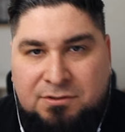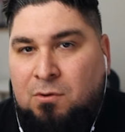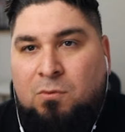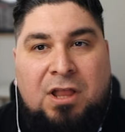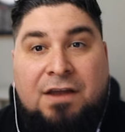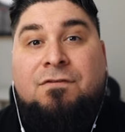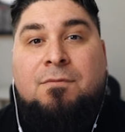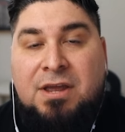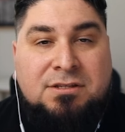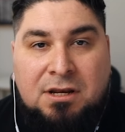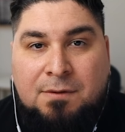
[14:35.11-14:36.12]
So like for
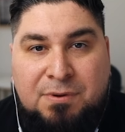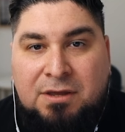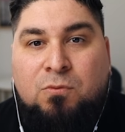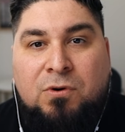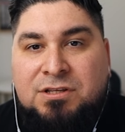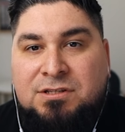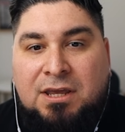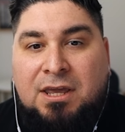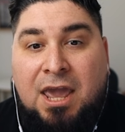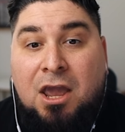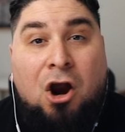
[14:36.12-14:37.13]
me, it's going to be where it's like,
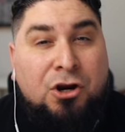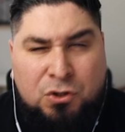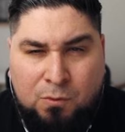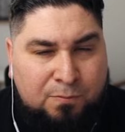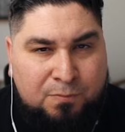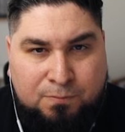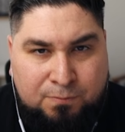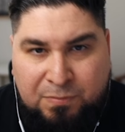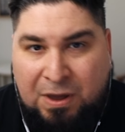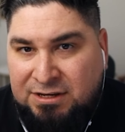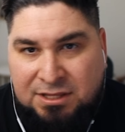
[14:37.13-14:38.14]
hey, are you
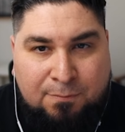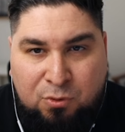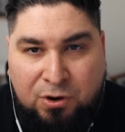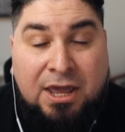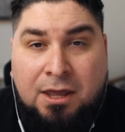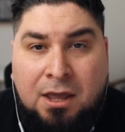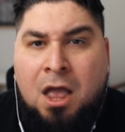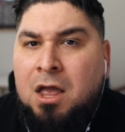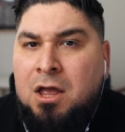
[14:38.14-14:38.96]
back to that point? Hey,